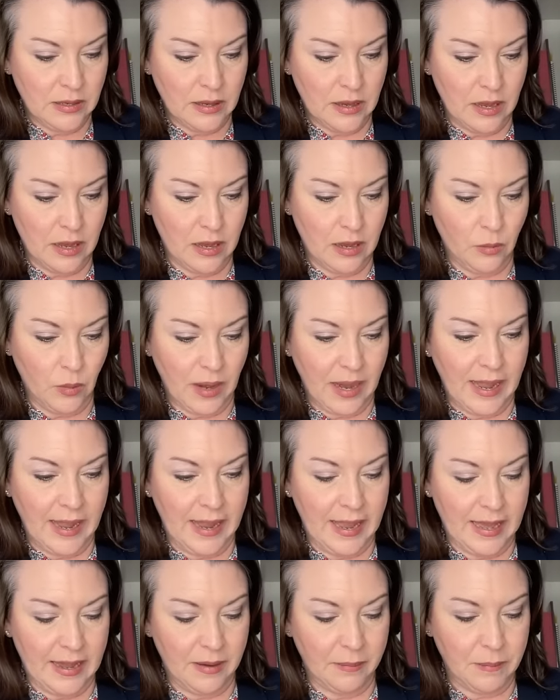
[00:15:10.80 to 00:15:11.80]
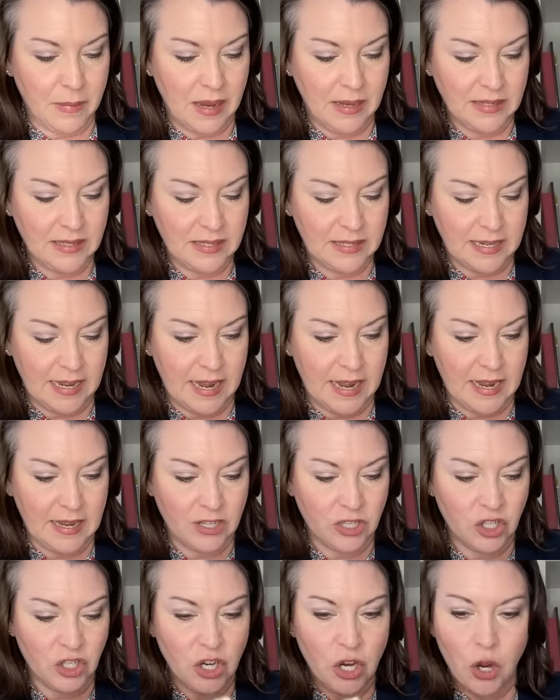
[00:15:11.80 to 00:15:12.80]
uh, what I had in my
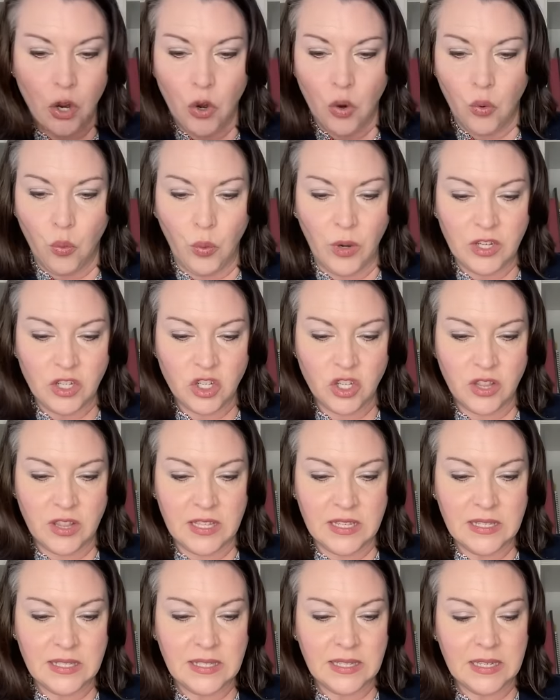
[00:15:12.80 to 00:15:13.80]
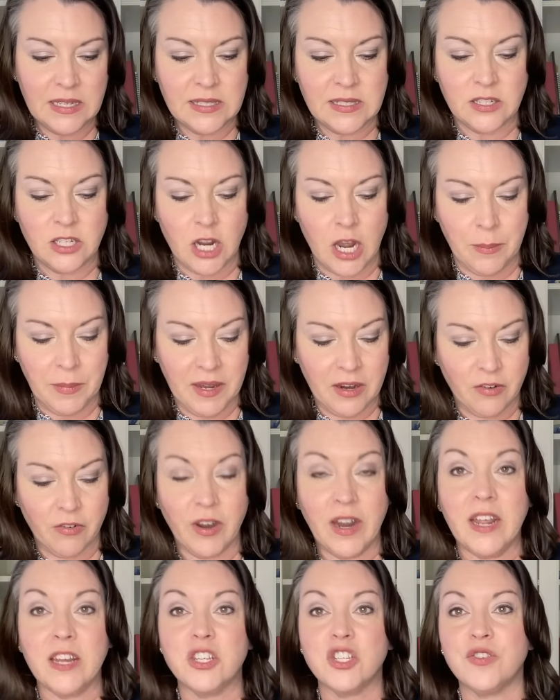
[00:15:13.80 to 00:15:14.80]
stash, which this is Atomic
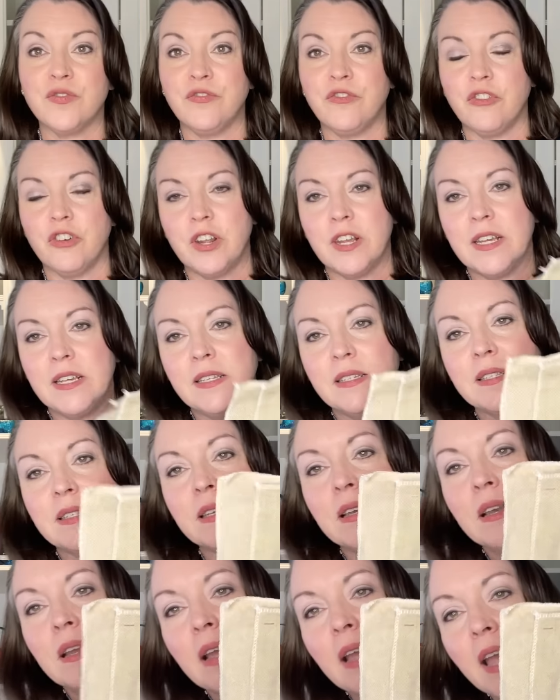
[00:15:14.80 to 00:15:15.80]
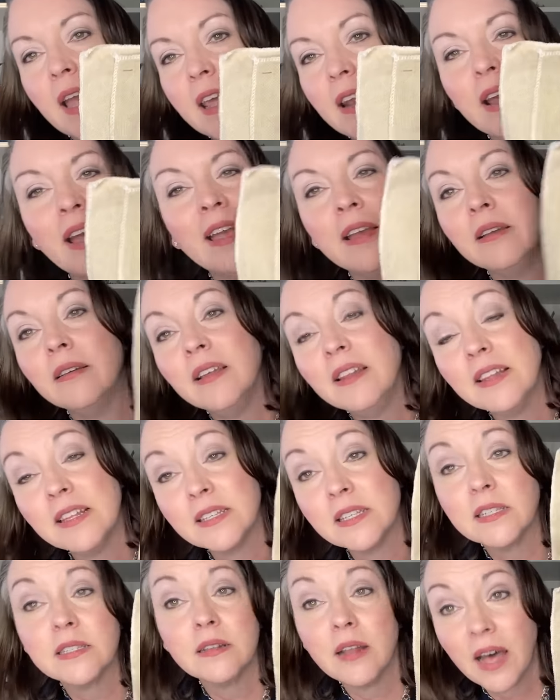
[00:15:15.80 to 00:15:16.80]
Ranch Freeze. And
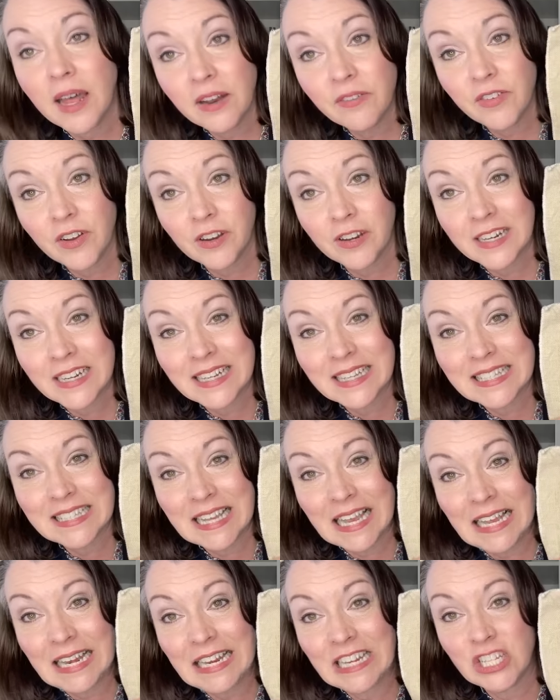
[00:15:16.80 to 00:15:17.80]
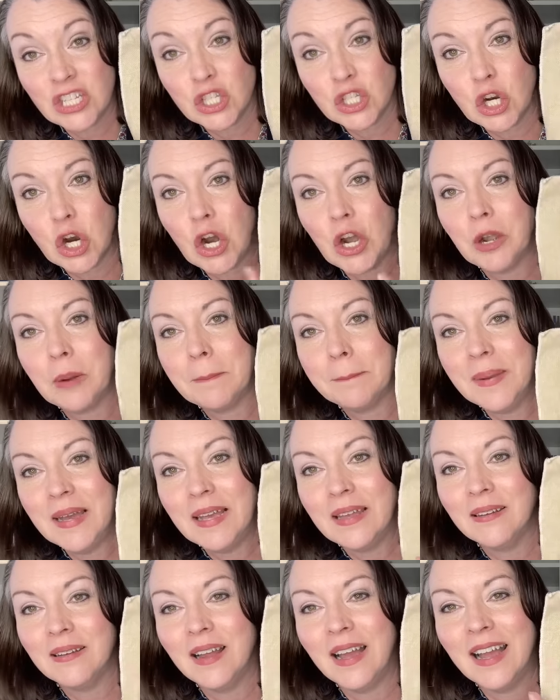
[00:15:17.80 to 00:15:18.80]
this is not a very exciting start,
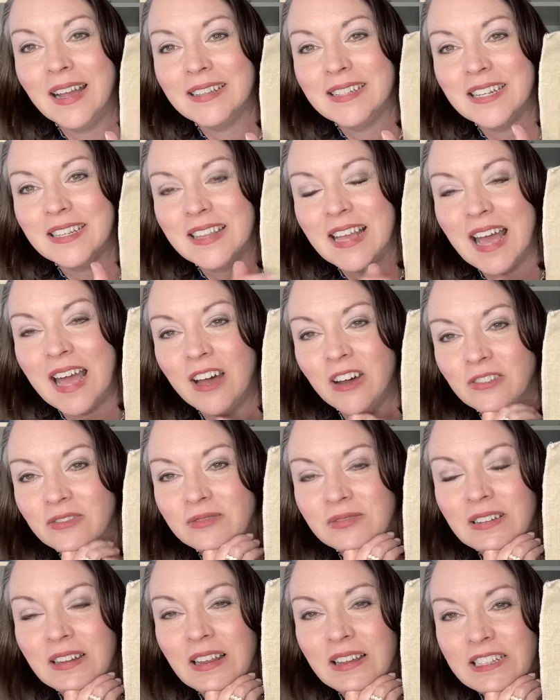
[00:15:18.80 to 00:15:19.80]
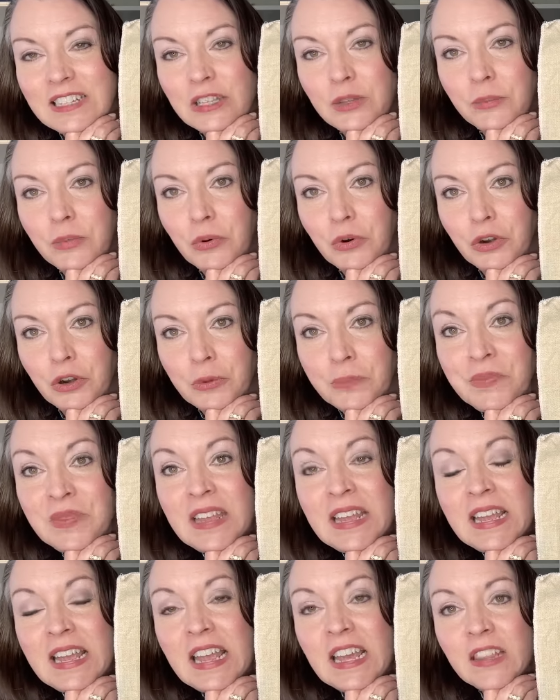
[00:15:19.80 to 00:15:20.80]
but I did the out, I did the border.
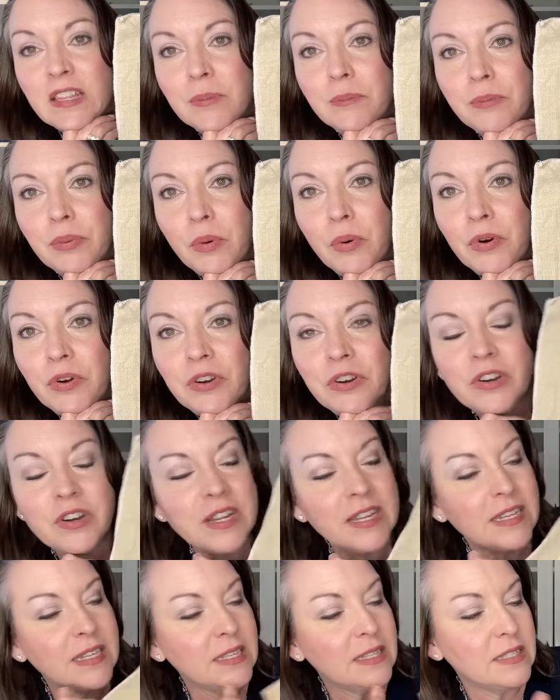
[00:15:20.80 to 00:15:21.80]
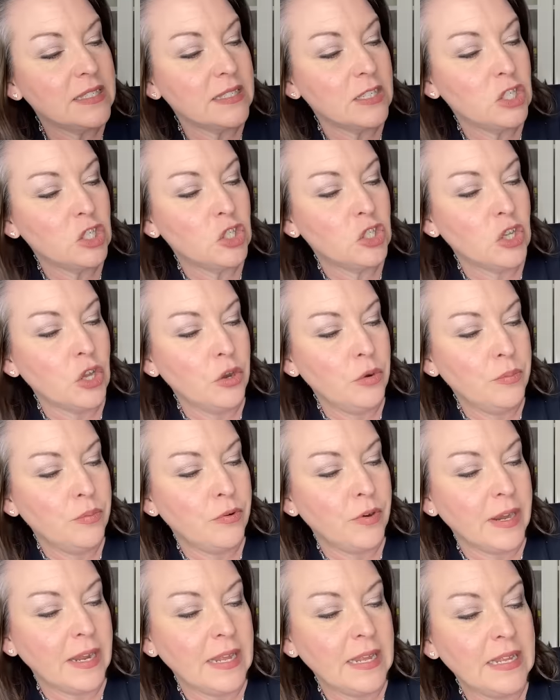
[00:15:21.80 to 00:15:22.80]
And the border is so
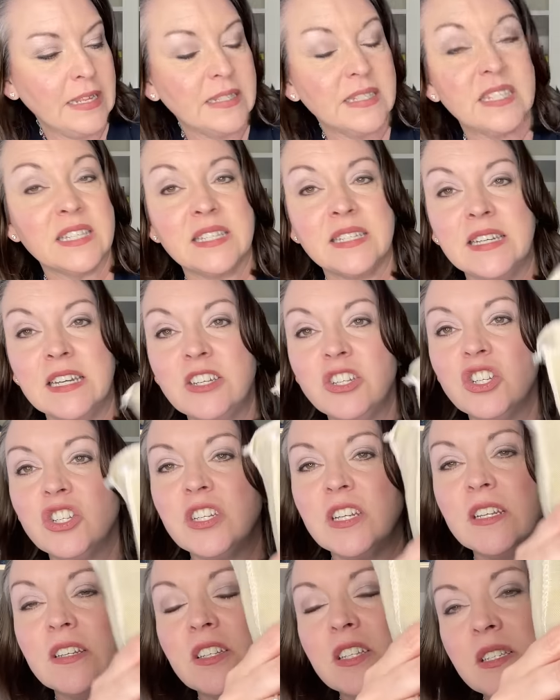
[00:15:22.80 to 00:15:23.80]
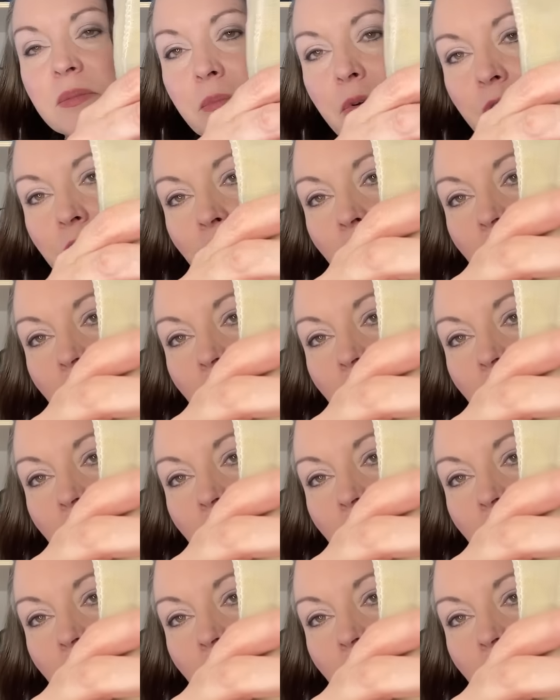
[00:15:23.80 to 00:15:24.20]
pretty. It's stitched in Smyrna